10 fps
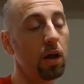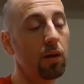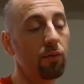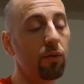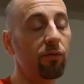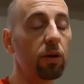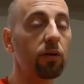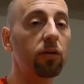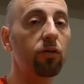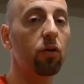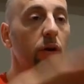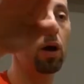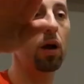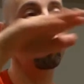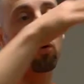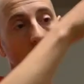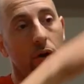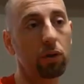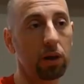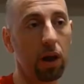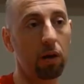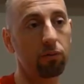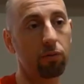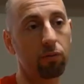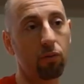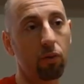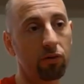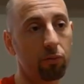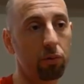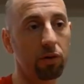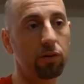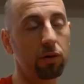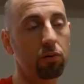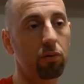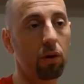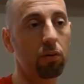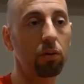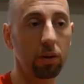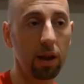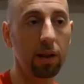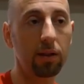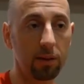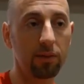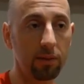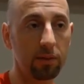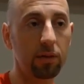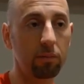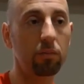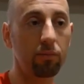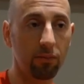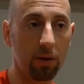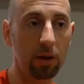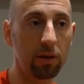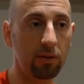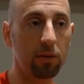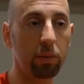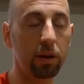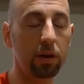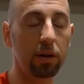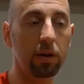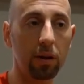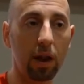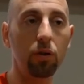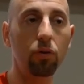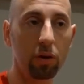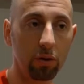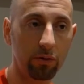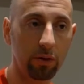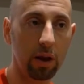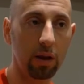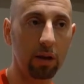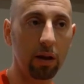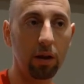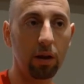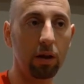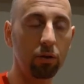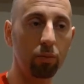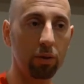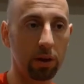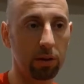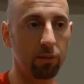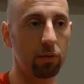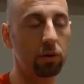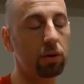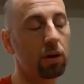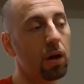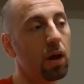If the velocity is going up or going down for 4 sprints in a row, let the system find its stability, then you can use the data to predict the future.